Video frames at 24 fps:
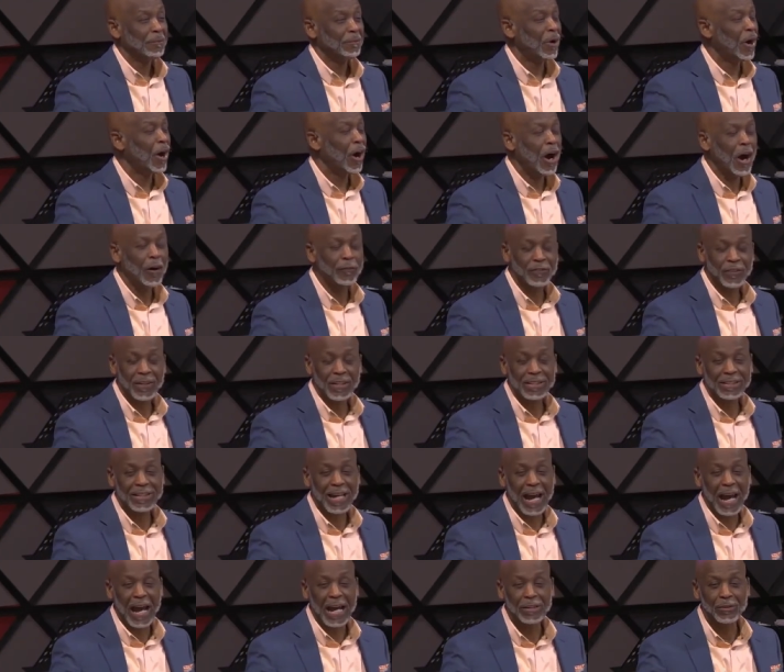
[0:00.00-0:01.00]
But
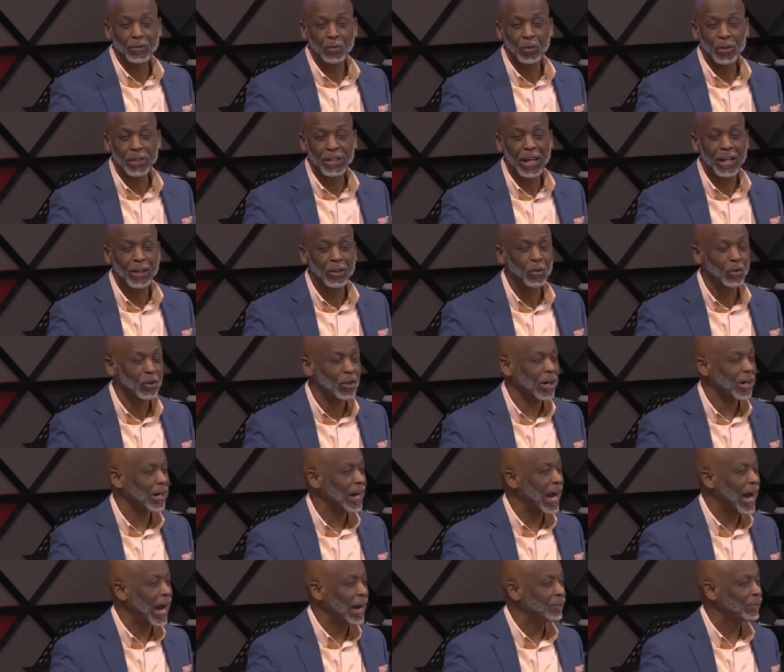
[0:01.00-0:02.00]
oftentimes we can look
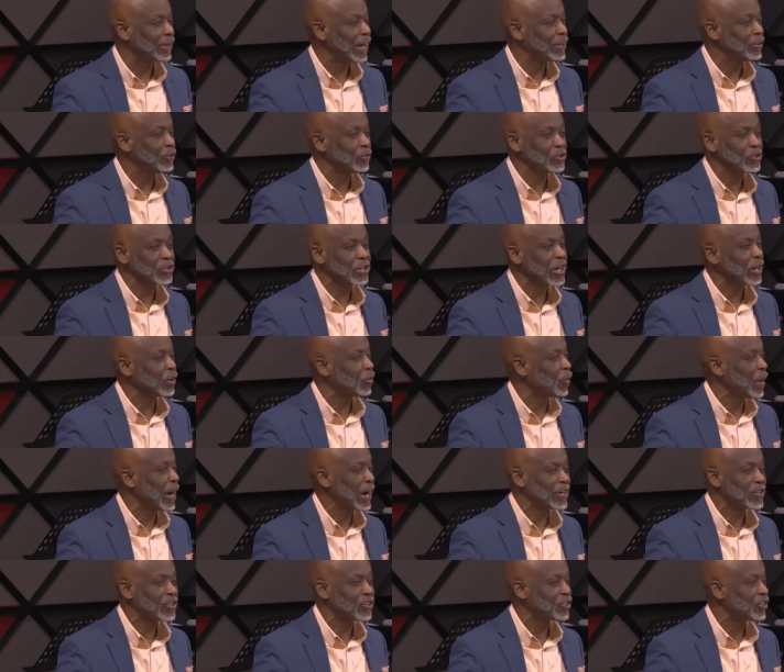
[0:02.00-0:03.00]
around and you'd say,
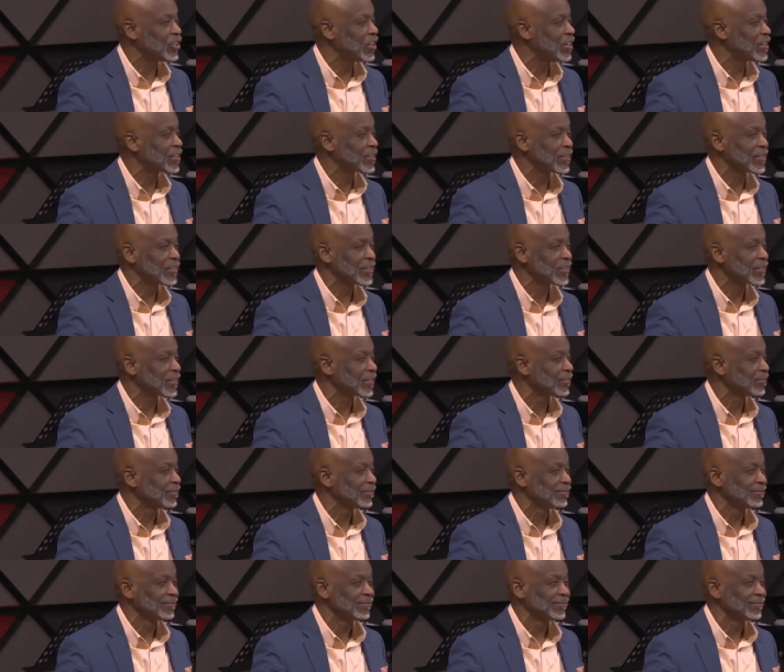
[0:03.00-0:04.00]
where is Jesus?
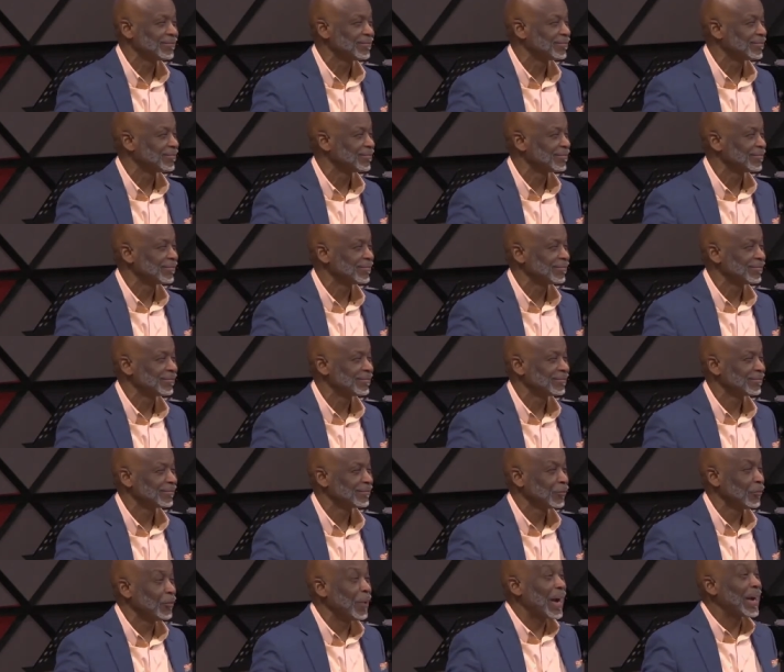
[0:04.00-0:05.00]

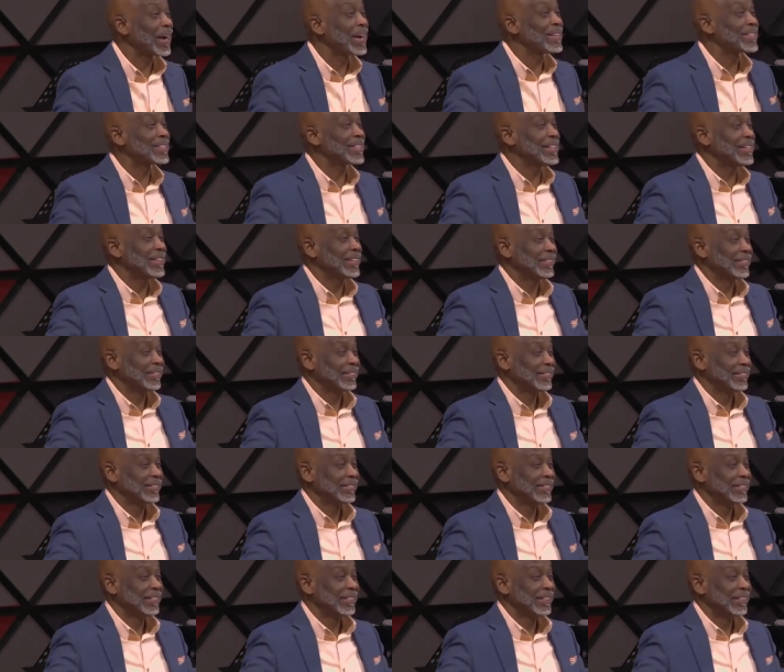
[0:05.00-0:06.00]
Where is he?
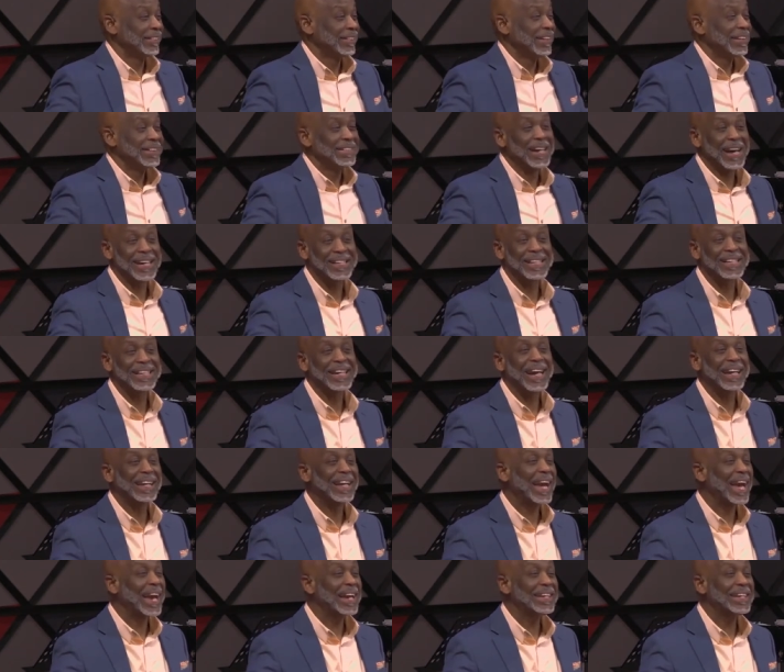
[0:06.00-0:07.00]
Does he
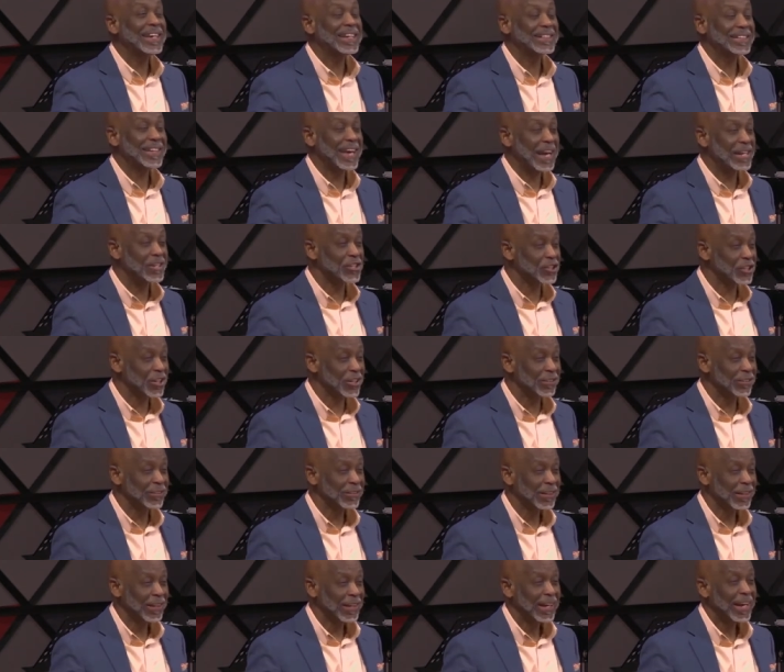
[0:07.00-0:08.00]
get any
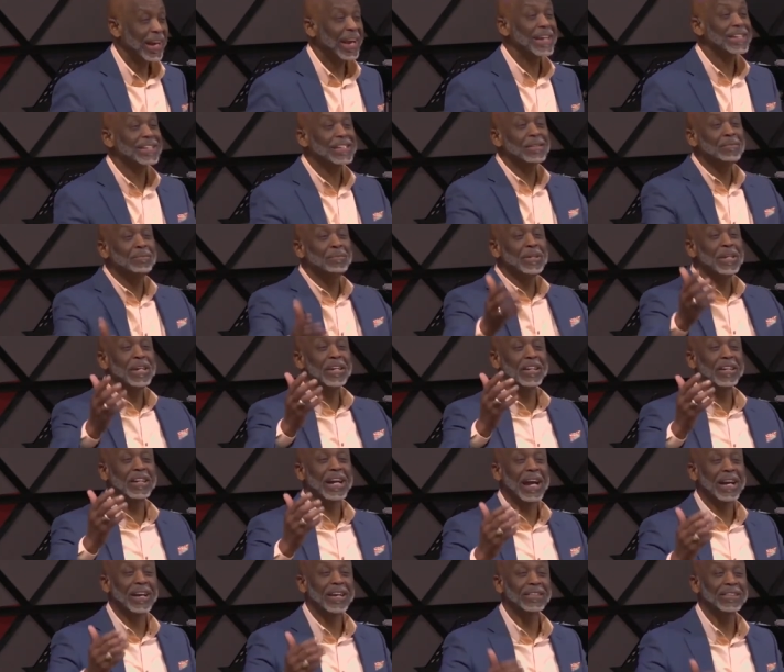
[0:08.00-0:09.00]
attention? Is he being
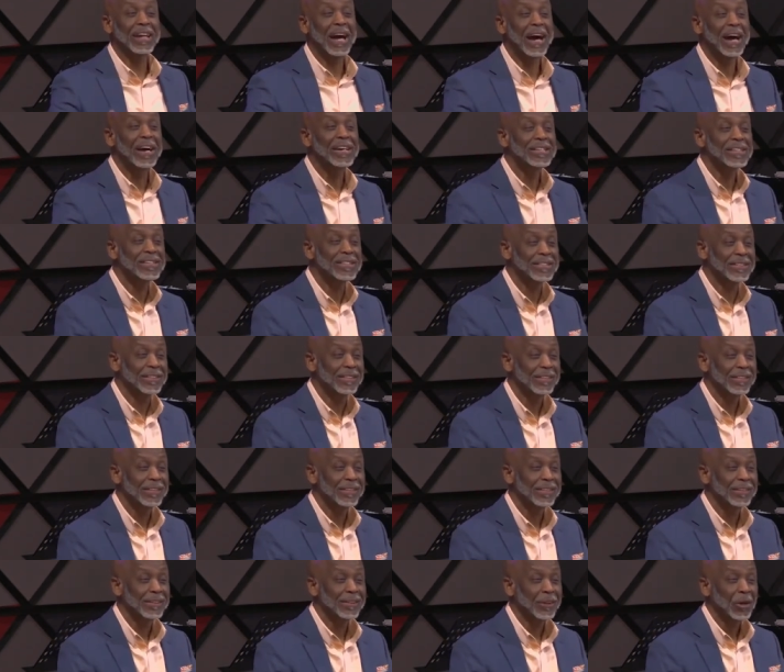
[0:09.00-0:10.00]
recognized?
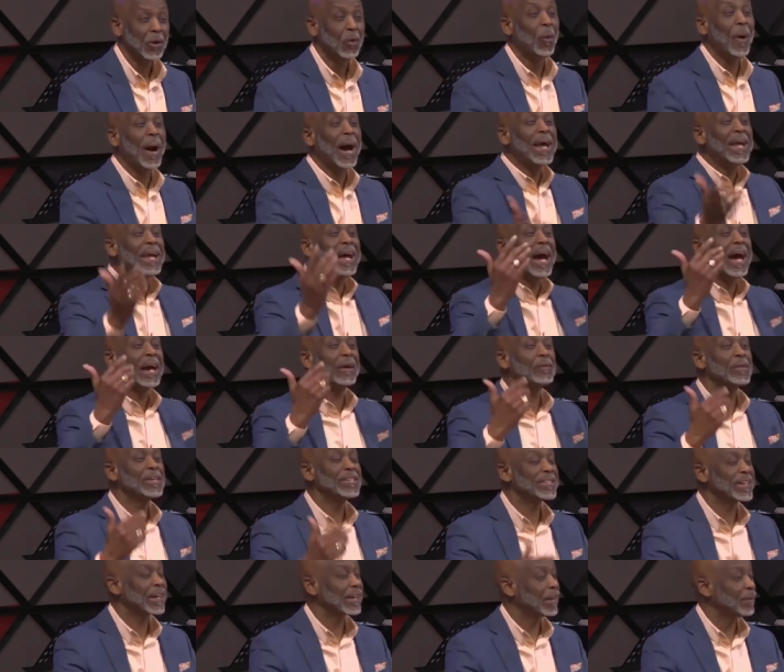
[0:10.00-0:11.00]
Why are
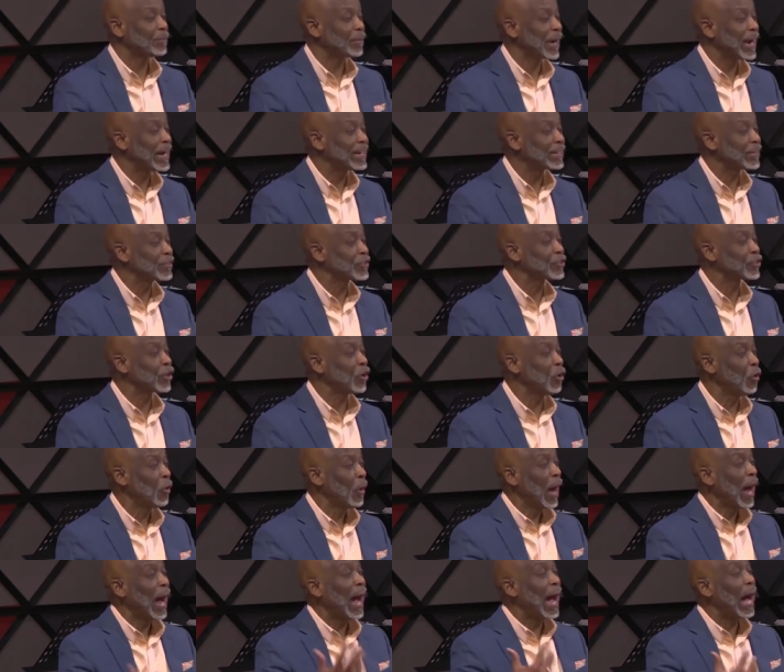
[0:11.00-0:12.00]
we celebrating?
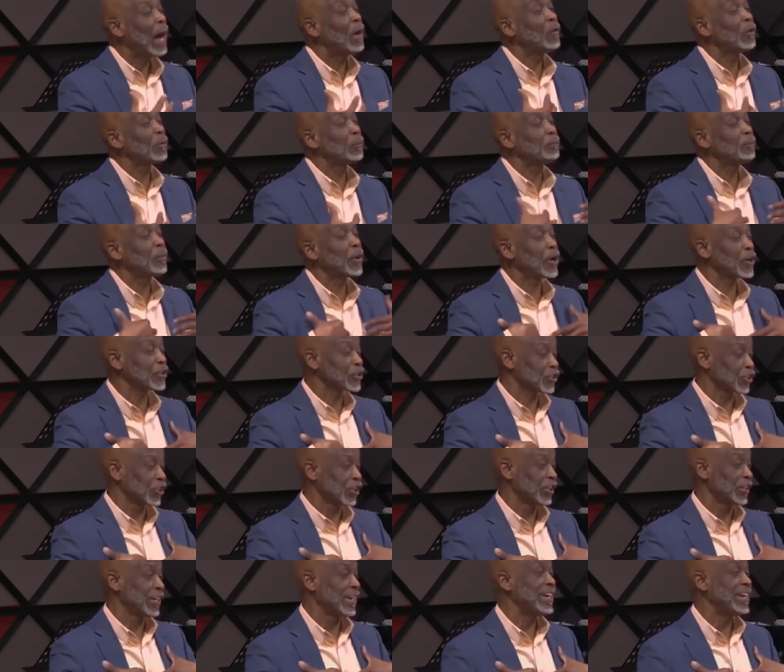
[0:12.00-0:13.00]
So our personal